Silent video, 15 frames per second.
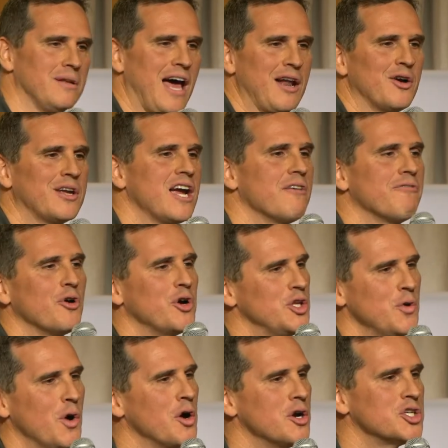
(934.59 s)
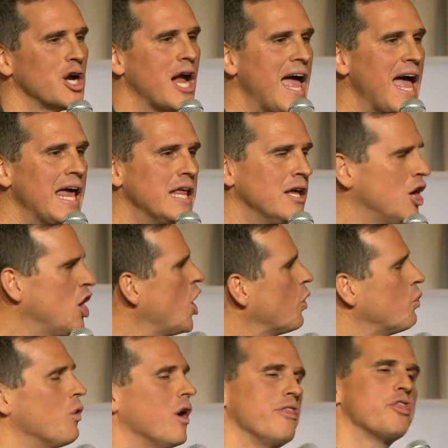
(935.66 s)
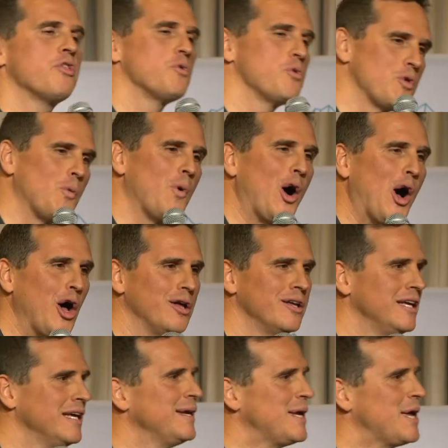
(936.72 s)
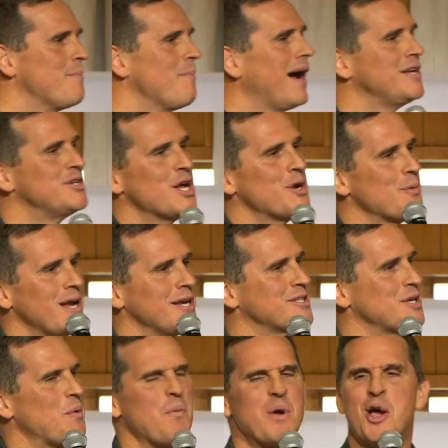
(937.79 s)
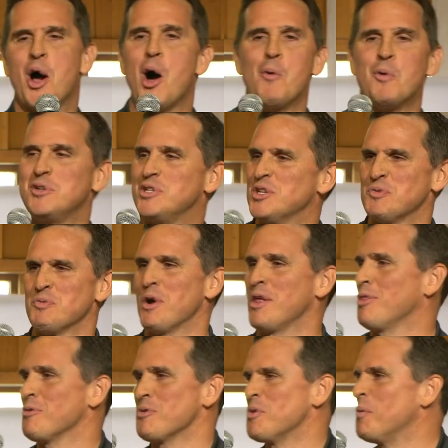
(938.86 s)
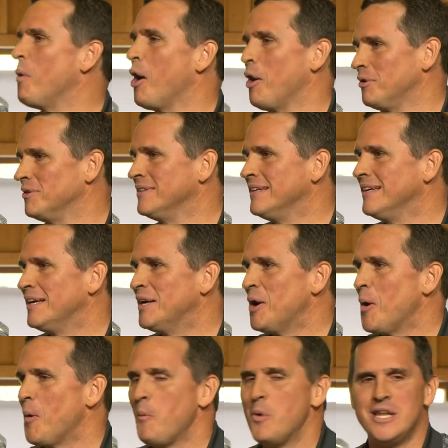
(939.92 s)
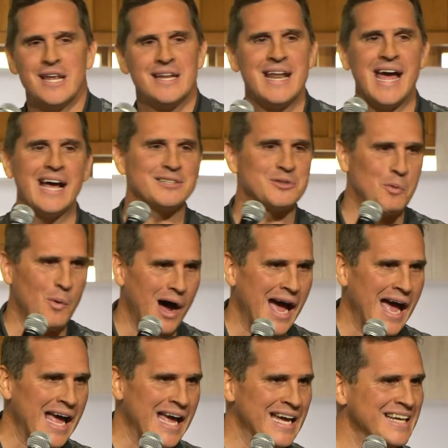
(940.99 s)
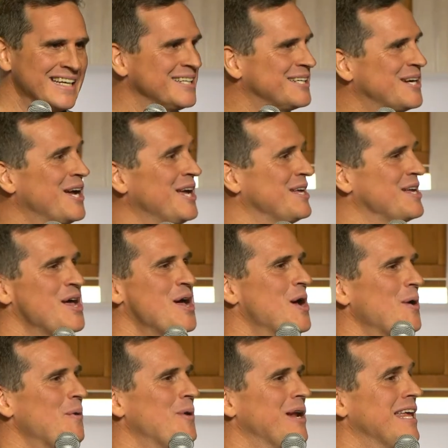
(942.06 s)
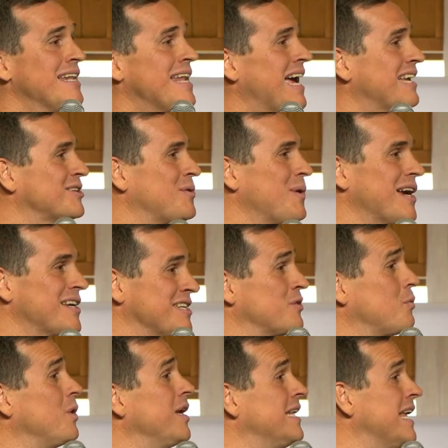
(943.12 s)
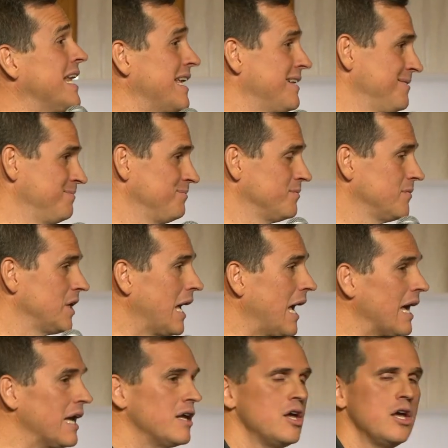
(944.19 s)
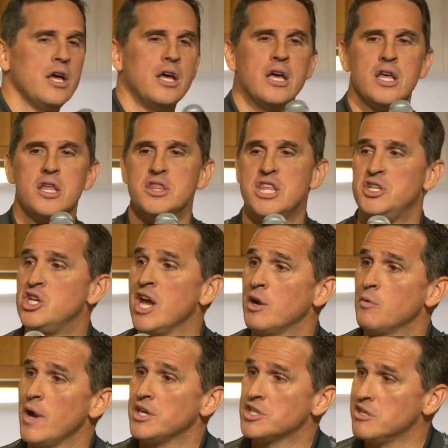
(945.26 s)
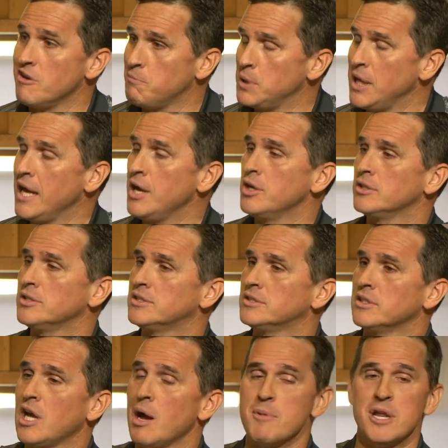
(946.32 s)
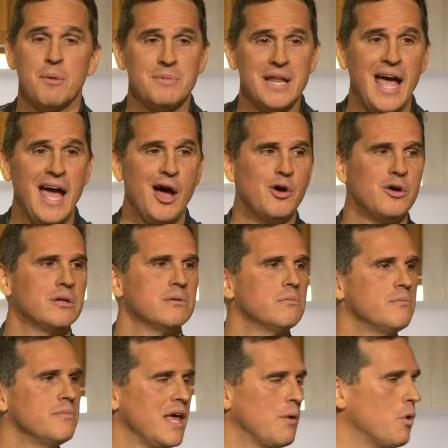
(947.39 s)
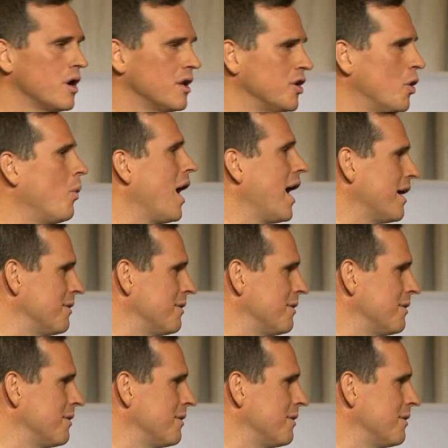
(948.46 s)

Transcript: I don't care if you hurt your head, run through the wall. In my generation, we all would just run through the wall. We didn't ask why. We didn't ask questions. We did it, okay? The generation of players coming up now, they want to know why.